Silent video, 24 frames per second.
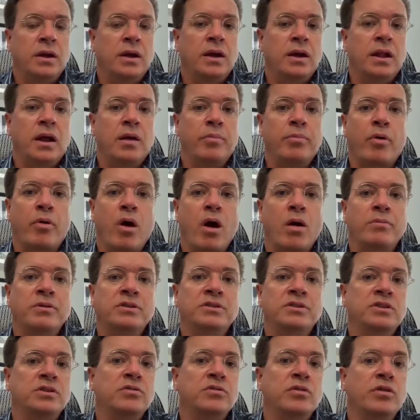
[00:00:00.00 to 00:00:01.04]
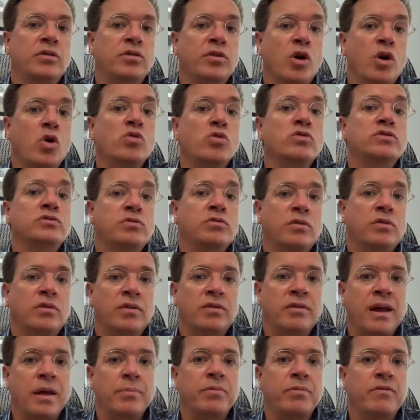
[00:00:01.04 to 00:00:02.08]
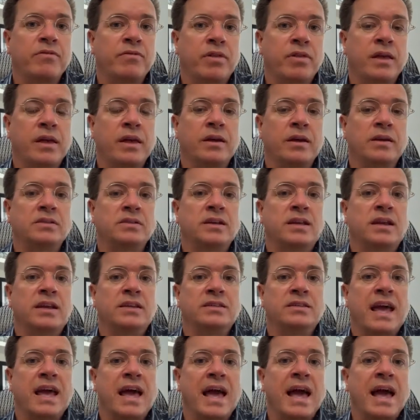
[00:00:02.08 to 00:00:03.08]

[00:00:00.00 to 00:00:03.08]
And I promise you that those are the type of things that